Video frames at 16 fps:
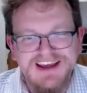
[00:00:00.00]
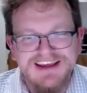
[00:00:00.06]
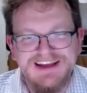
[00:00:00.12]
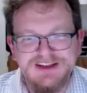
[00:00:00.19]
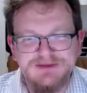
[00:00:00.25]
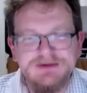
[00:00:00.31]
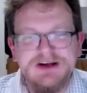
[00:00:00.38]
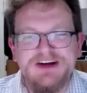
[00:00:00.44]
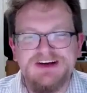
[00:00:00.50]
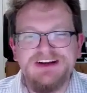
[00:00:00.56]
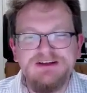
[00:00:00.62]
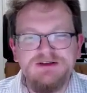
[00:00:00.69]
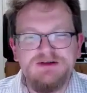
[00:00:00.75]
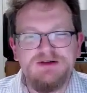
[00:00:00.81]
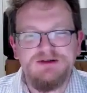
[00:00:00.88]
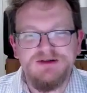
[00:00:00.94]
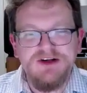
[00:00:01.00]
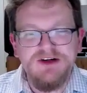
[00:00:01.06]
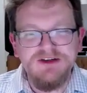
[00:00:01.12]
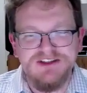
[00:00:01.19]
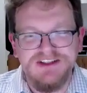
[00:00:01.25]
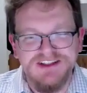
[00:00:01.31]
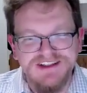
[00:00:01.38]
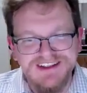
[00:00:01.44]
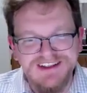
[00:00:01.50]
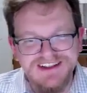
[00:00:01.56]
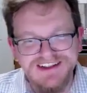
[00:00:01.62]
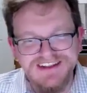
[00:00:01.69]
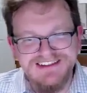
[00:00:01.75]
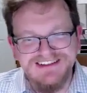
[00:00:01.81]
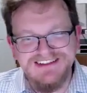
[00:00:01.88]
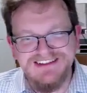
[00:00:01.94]
He is married to Dr.
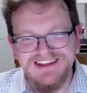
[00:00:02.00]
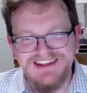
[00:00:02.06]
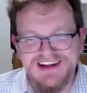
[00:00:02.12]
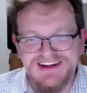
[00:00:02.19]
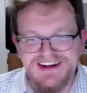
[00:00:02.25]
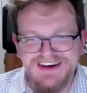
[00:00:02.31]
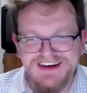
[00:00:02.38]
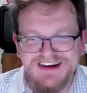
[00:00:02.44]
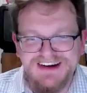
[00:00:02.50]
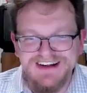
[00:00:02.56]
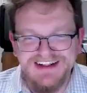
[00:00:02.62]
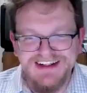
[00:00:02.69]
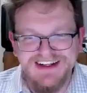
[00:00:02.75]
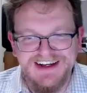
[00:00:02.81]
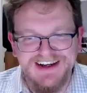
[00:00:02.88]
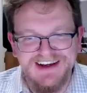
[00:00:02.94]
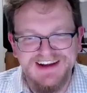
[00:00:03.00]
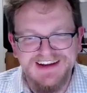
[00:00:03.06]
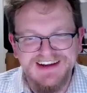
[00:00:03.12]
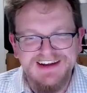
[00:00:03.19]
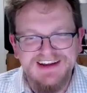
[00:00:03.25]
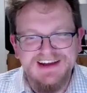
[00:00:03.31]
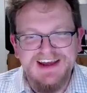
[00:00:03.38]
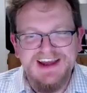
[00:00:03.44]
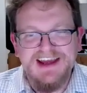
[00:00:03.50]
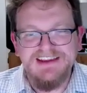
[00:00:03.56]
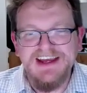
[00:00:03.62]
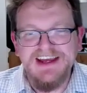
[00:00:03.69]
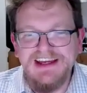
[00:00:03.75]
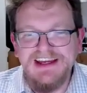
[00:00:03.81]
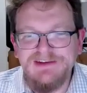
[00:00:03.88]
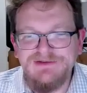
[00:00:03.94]
Sana Honaker, and
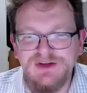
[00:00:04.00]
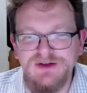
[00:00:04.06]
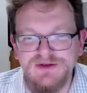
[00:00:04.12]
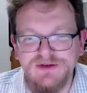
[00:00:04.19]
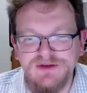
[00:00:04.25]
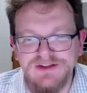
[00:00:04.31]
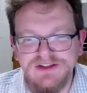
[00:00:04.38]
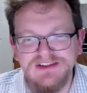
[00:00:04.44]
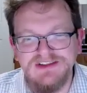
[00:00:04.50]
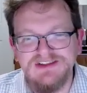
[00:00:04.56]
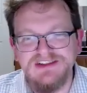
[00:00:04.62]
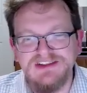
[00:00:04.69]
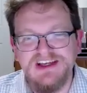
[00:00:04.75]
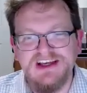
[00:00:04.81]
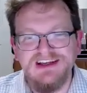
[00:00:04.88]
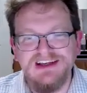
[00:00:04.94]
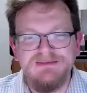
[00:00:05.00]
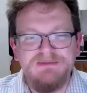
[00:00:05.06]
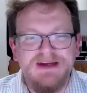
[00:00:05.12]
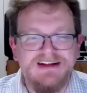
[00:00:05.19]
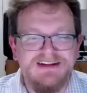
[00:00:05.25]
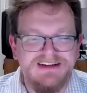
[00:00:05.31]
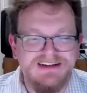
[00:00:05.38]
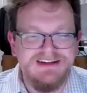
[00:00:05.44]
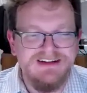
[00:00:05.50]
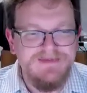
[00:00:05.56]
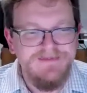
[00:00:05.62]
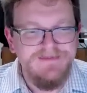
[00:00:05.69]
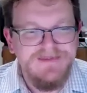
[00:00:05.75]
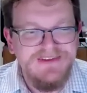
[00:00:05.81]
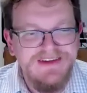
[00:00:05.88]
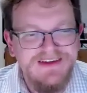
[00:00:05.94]
they have two daughters, Kate and Bella.
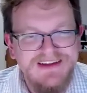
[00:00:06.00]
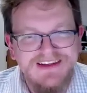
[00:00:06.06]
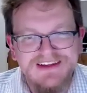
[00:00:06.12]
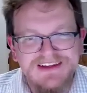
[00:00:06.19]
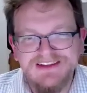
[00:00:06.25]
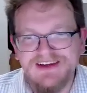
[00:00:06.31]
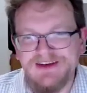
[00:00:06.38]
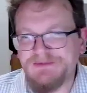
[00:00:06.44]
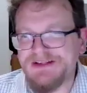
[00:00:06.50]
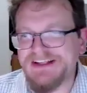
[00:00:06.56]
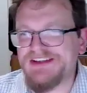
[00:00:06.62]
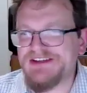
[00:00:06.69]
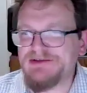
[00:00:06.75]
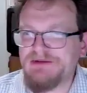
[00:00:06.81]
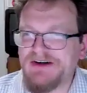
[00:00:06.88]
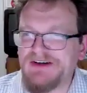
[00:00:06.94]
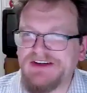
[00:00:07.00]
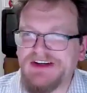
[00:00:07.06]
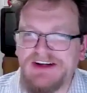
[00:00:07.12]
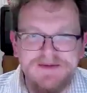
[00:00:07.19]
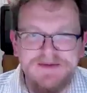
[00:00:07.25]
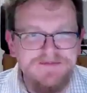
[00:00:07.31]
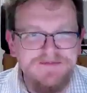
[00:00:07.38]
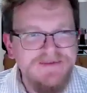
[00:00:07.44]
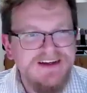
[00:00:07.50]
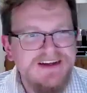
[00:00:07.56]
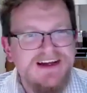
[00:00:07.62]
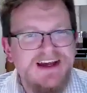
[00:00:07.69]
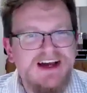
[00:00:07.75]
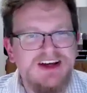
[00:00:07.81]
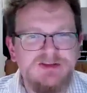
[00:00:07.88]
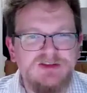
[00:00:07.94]
So please welcome
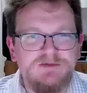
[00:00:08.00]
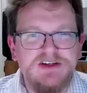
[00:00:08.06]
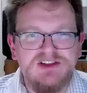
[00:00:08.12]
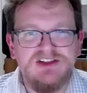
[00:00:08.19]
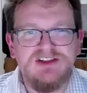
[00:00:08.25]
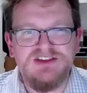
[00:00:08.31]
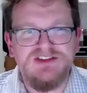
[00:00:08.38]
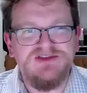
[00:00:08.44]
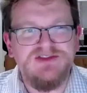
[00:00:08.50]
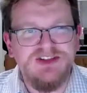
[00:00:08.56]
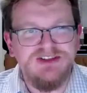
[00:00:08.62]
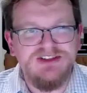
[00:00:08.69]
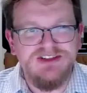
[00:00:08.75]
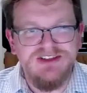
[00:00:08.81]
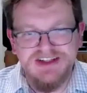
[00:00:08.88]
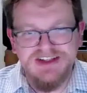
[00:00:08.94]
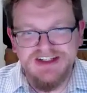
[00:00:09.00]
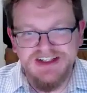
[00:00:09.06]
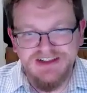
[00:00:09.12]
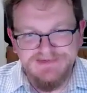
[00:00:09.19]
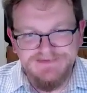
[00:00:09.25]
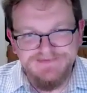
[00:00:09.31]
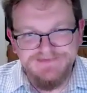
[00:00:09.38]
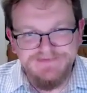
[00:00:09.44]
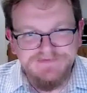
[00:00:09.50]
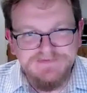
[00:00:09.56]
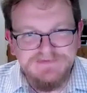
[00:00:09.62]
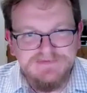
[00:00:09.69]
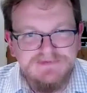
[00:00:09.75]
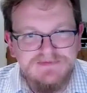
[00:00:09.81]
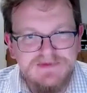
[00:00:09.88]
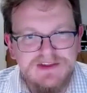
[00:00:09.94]
our specialist for tonight,
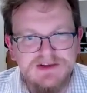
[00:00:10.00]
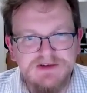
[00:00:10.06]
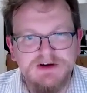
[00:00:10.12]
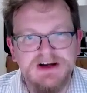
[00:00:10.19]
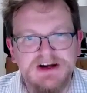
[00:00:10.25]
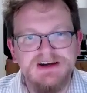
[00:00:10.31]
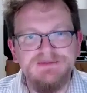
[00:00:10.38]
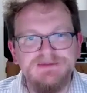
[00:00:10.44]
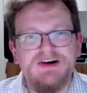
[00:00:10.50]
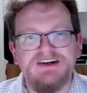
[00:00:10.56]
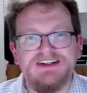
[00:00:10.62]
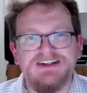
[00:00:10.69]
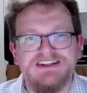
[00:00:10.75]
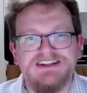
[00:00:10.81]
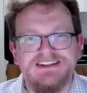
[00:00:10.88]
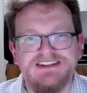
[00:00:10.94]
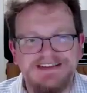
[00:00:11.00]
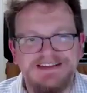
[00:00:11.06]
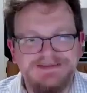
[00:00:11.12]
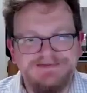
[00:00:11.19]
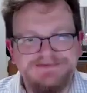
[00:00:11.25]
Graham Honaker.